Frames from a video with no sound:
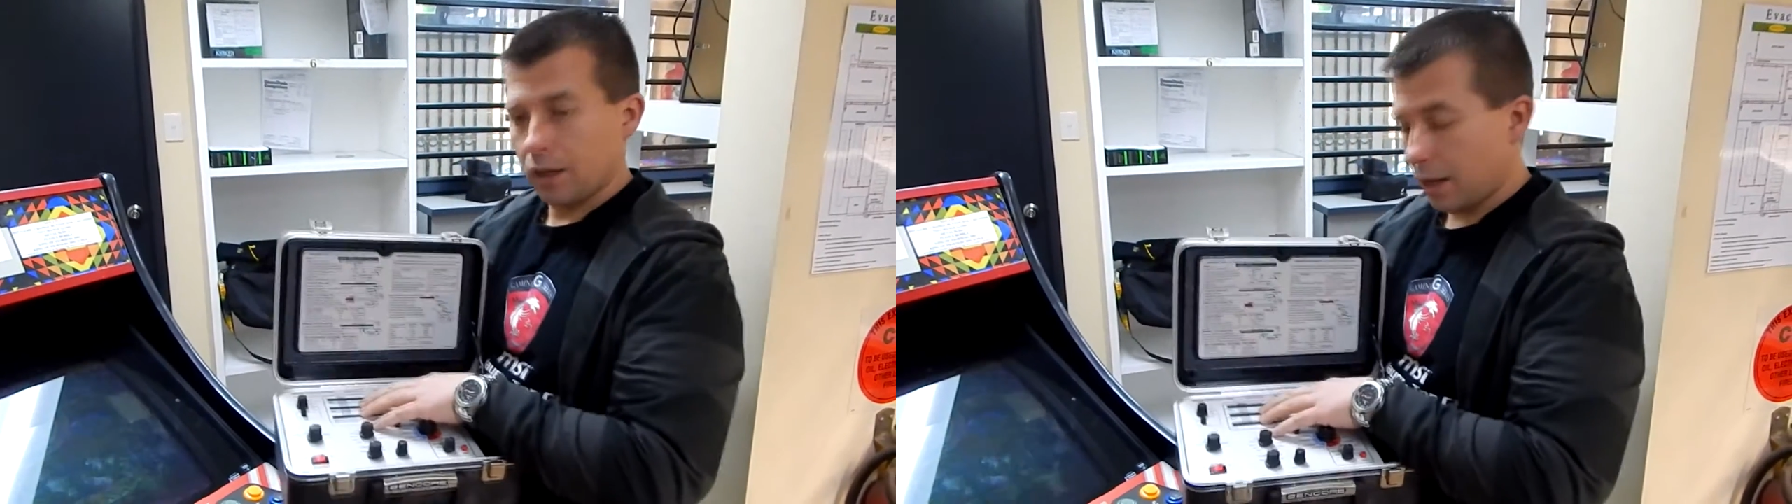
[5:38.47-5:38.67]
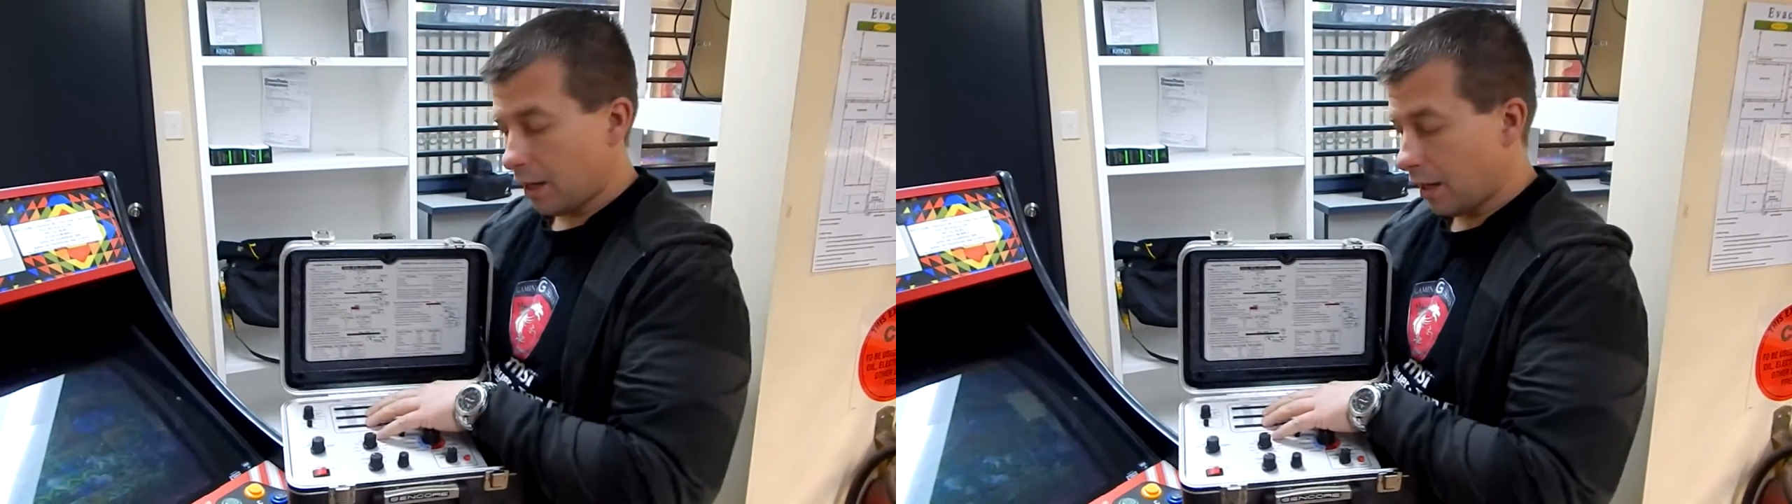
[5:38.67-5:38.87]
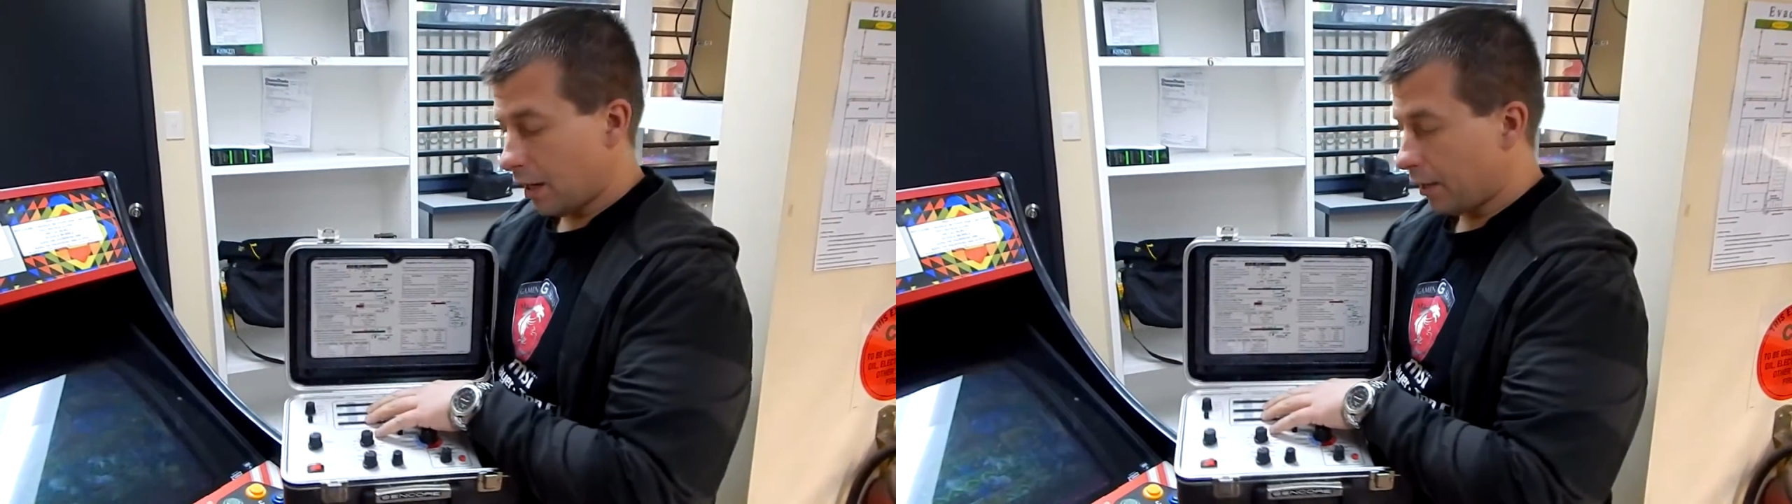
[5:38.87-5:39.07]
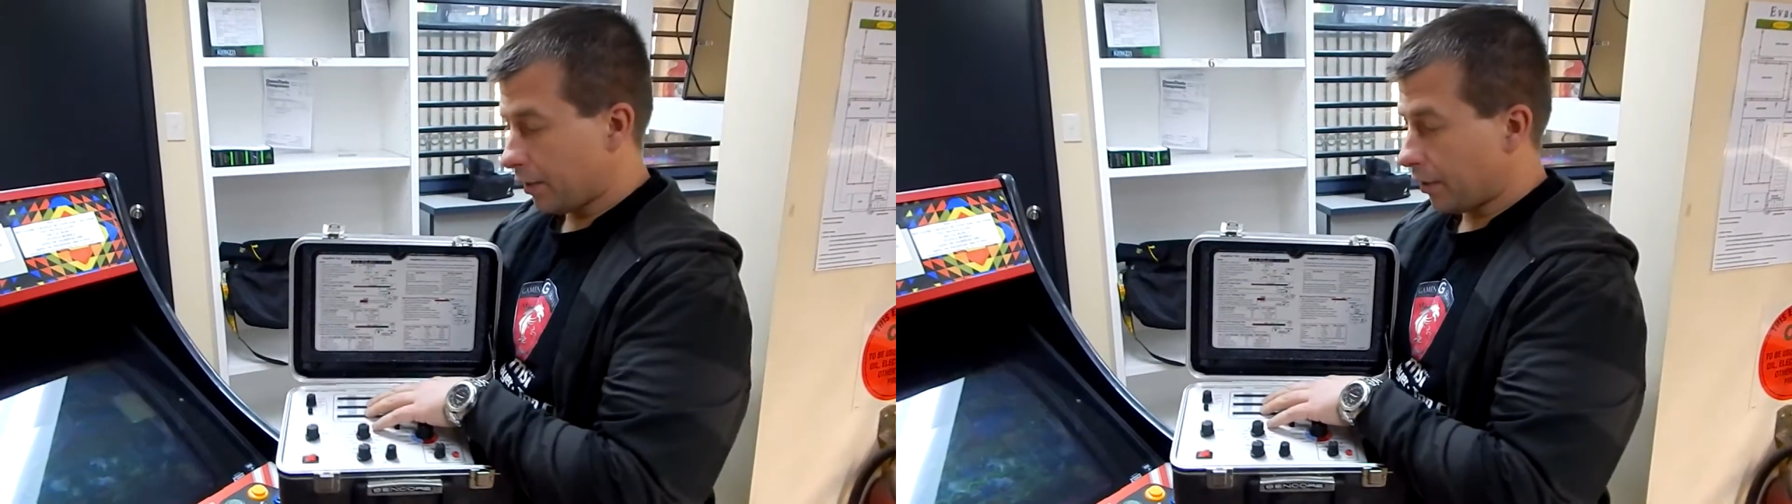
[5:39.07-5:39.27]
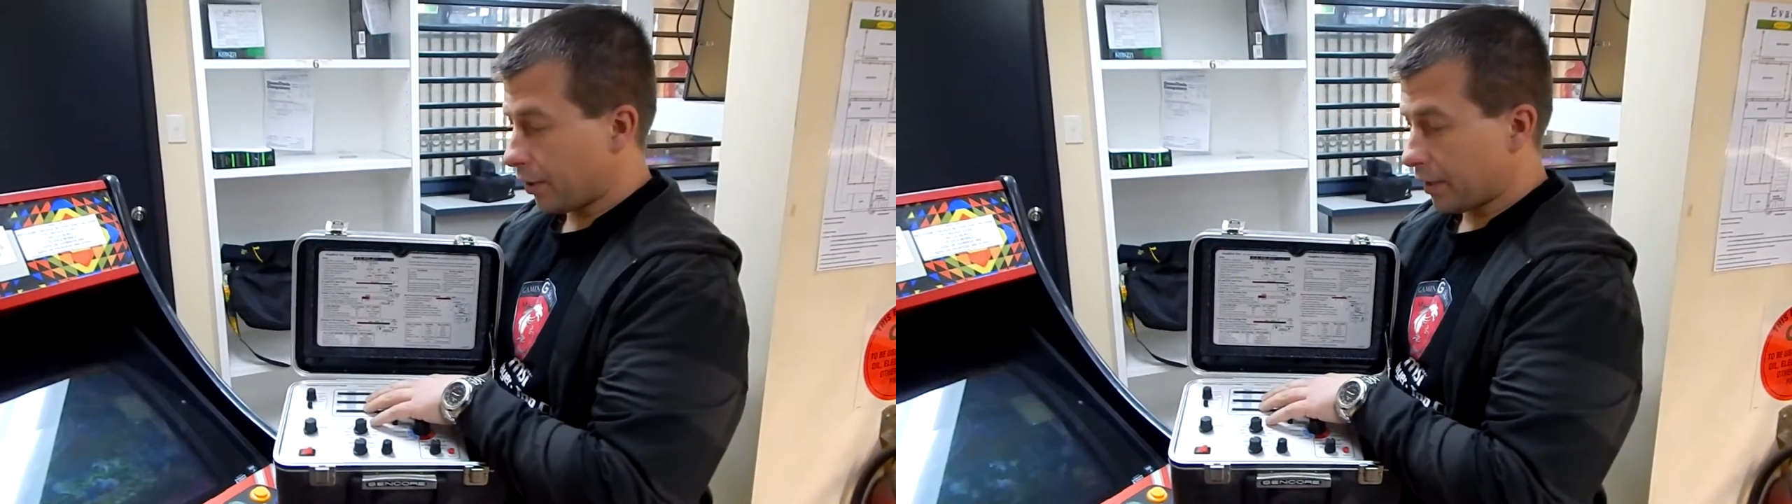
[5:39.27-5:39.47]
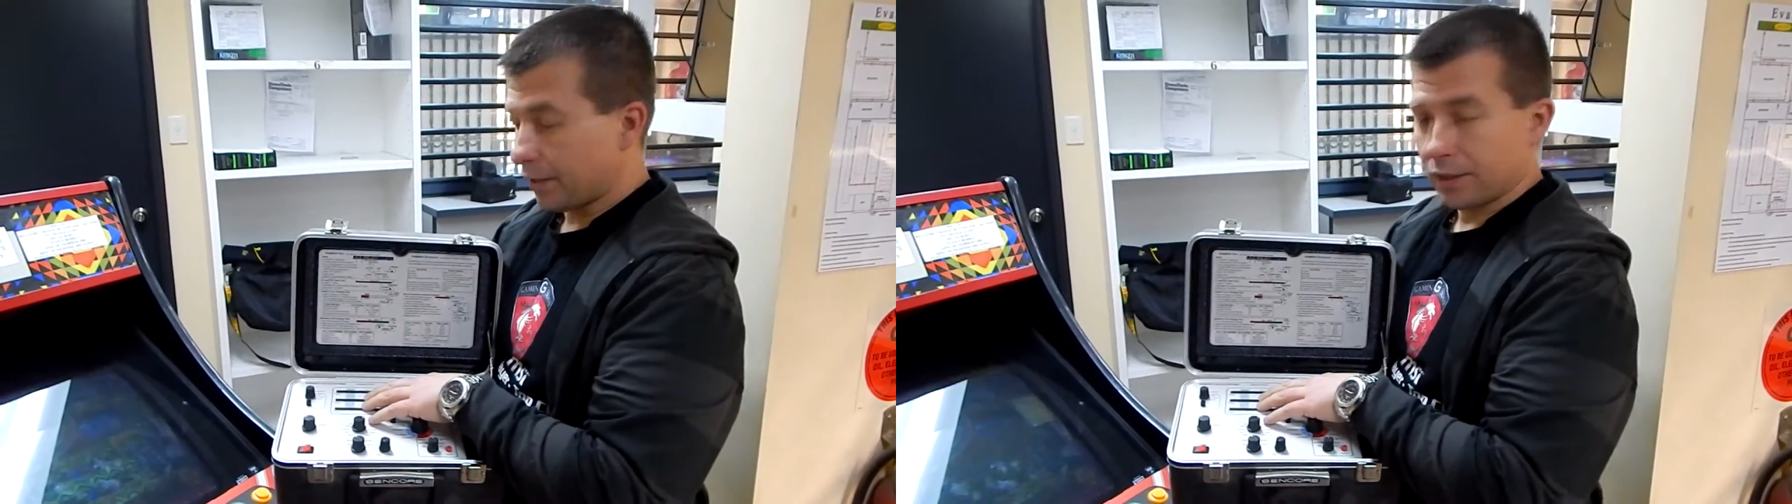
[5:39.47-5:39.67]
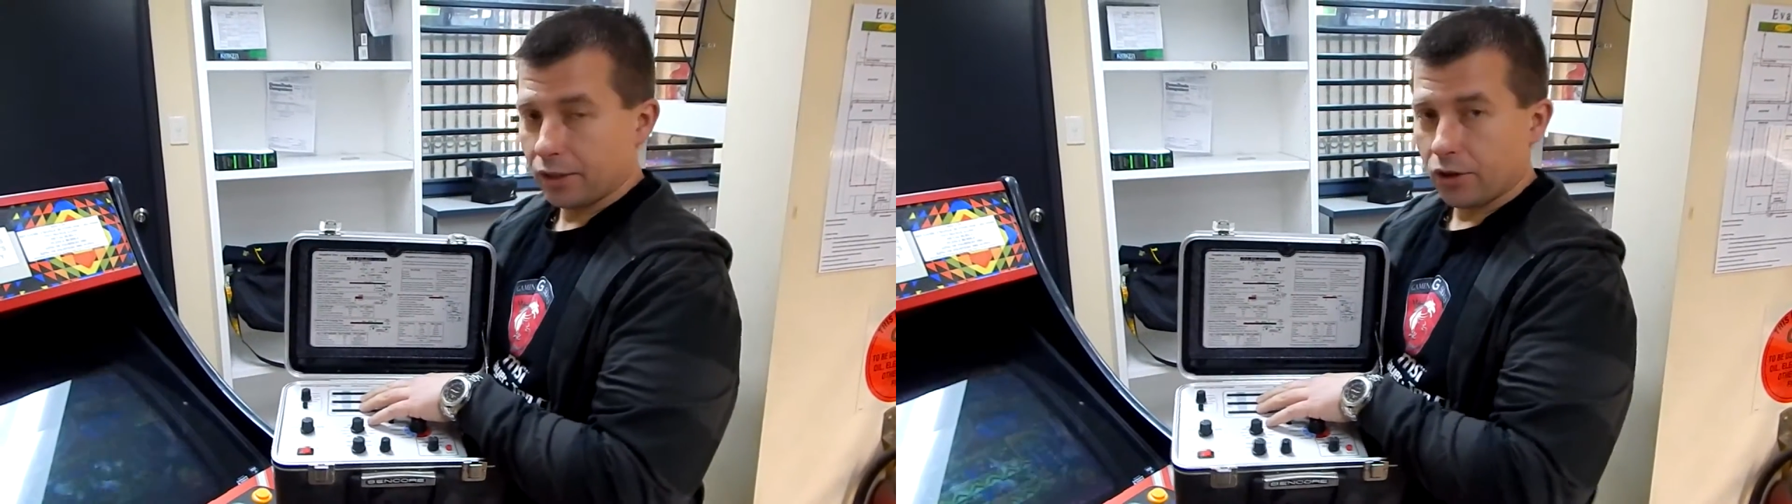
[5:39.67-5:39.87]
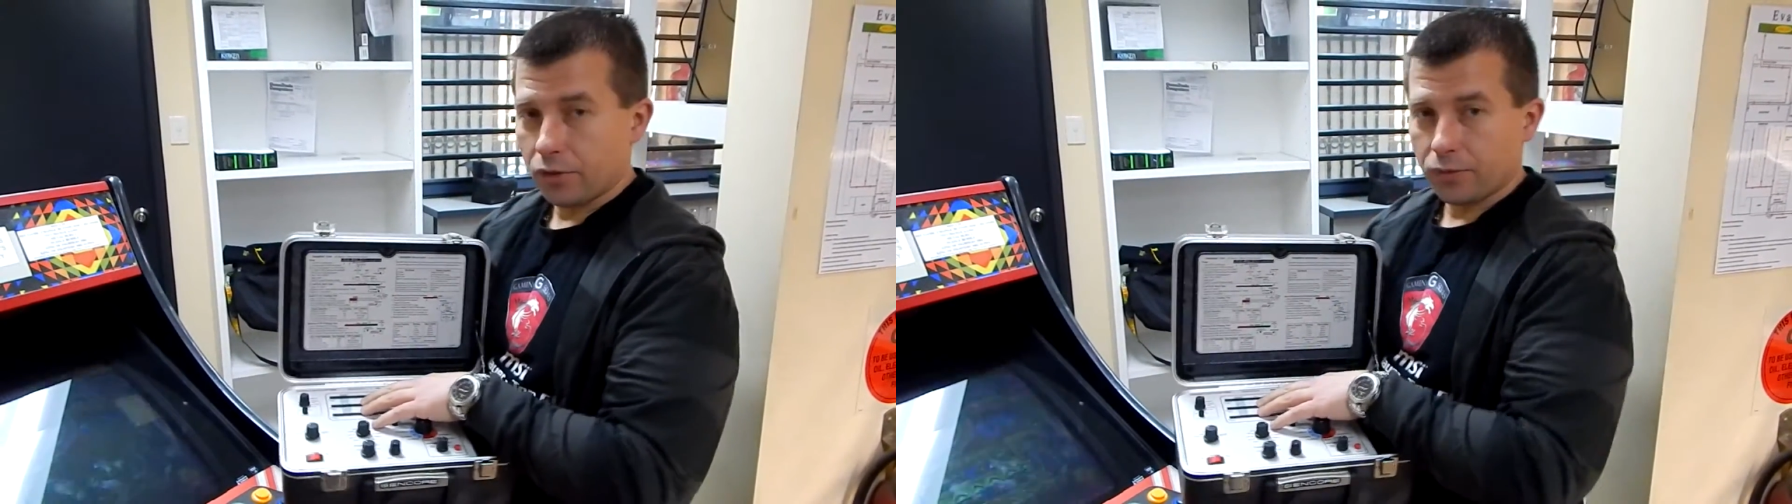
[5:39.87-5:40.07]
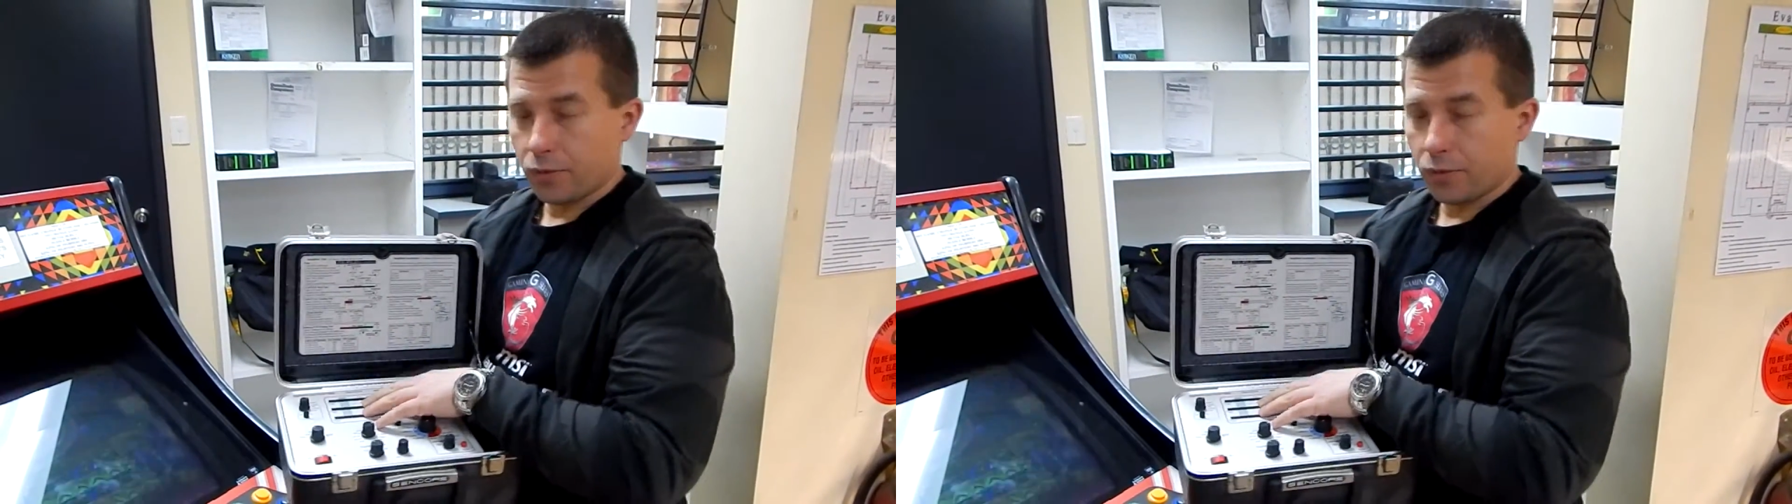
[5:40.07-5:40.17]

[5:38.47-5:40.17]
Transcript: that I can think of for